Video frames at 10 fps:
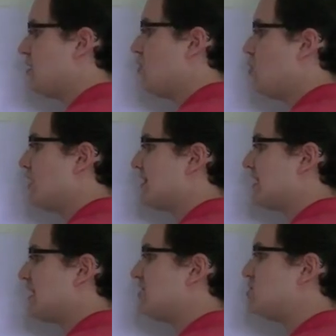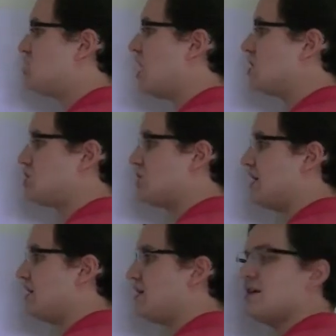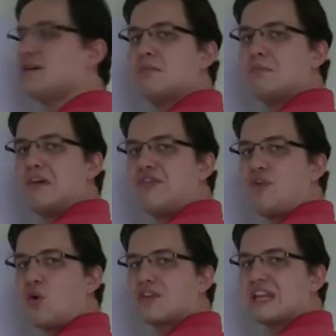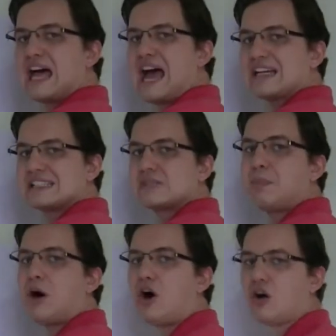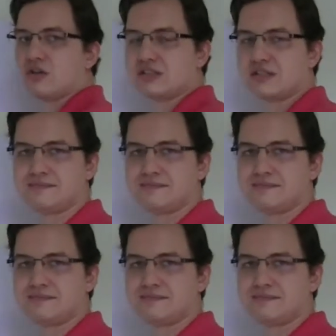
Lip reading: with a conjunction before the last part.